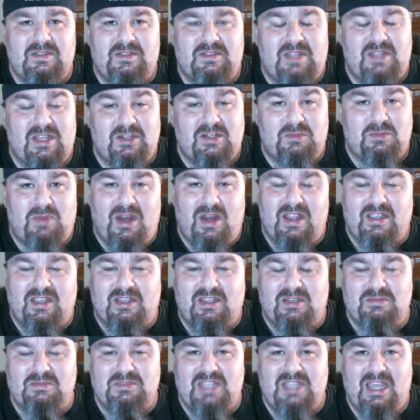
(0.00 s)
Daniel Bryan
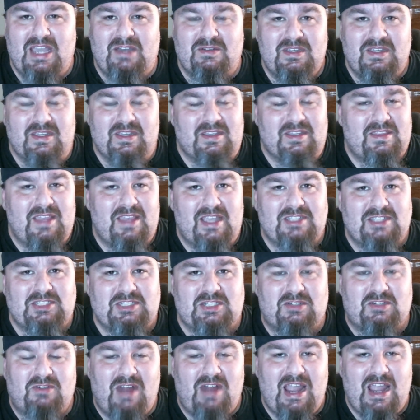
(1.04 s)
comes out, he thanks the
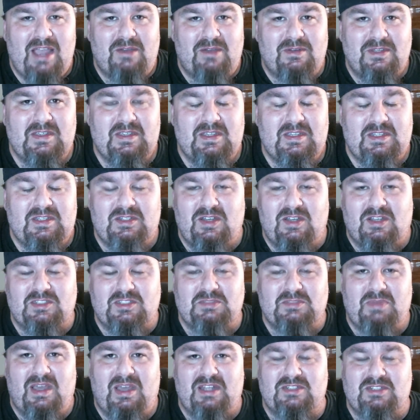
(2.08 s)
crowd, he talks about his